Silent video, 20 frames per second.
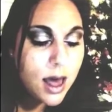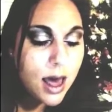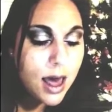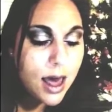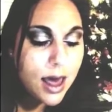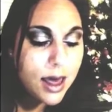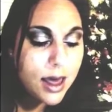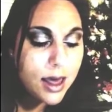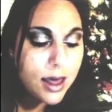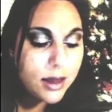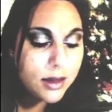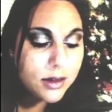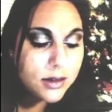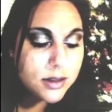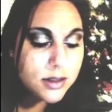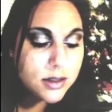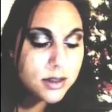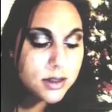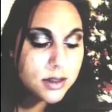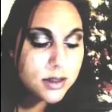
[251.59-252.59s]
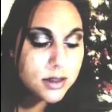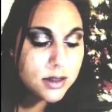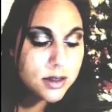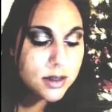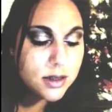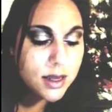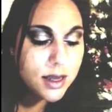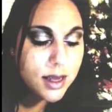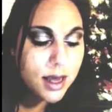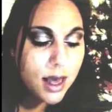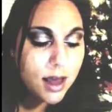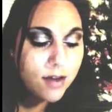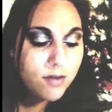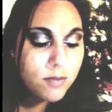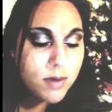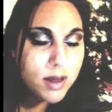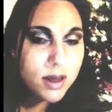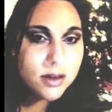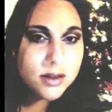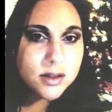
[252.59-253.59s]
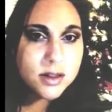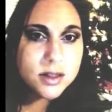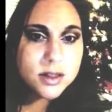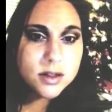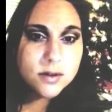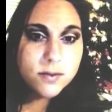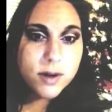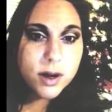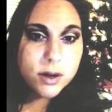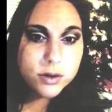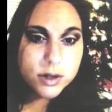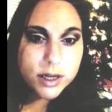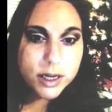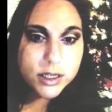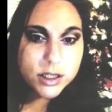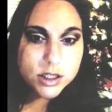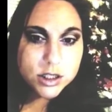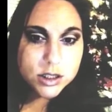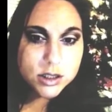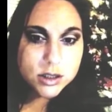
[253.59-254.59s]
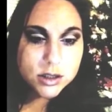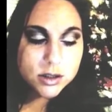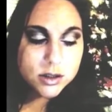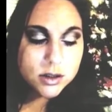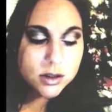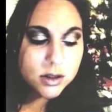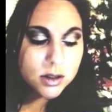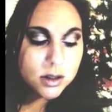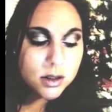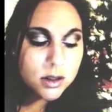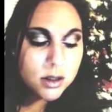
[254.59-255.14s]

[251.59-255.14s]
And they gave me a sense of foundation,